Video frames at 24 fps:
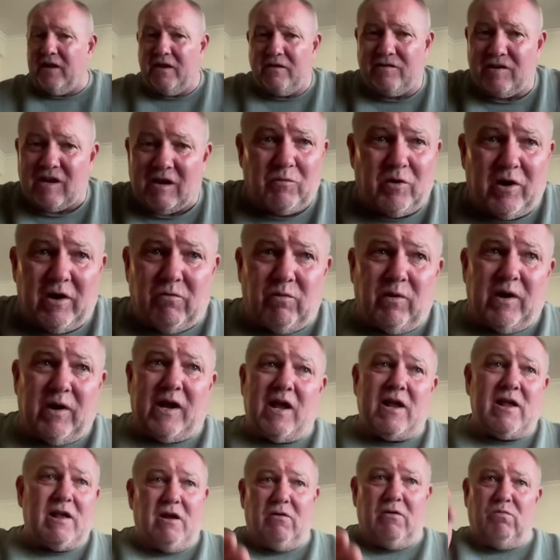get somewhere
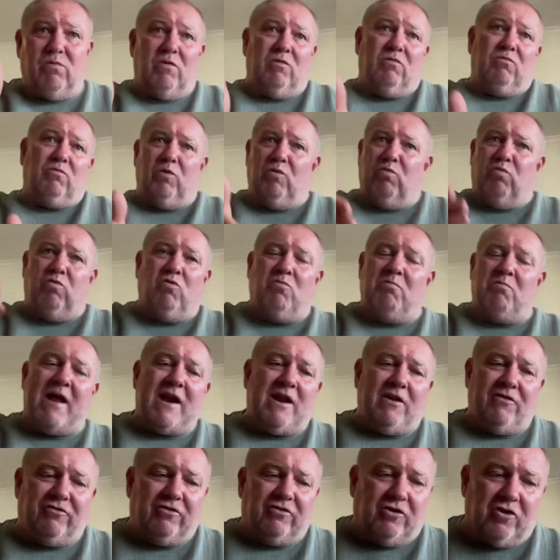where we'll
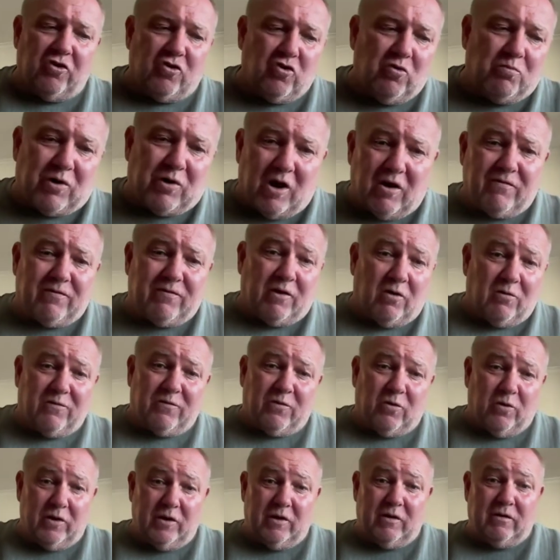manage your Google profile
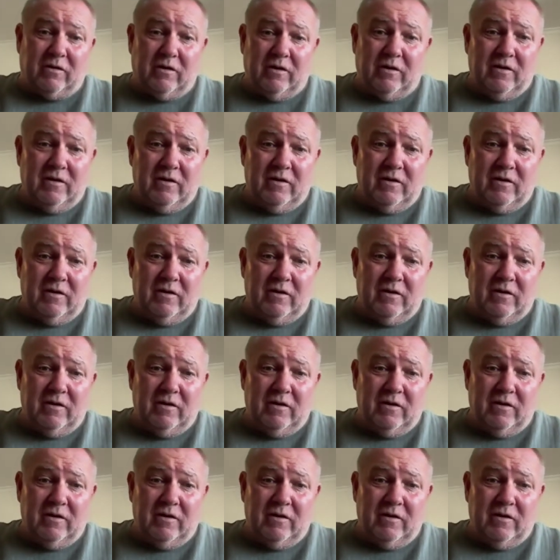for you.